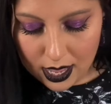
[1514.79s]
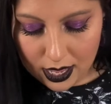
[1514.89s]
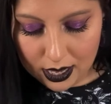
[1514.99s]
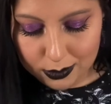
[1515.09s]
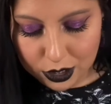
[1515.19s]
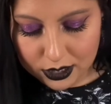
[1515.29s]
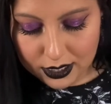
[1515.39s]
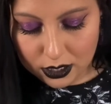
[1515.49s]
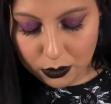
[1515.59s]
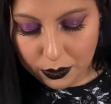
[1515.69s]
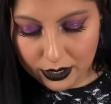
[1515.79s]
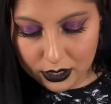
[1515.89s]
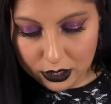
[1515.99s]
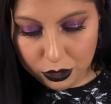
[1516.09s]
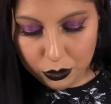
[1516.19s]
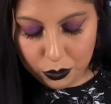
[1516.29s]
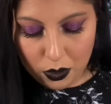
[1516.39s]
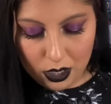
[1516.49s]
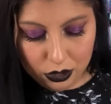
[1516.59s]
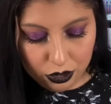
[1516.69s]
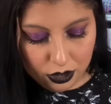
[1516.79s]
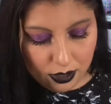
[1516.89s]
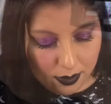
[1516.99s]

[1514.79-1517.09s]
And I'm just going to quickly swatch them.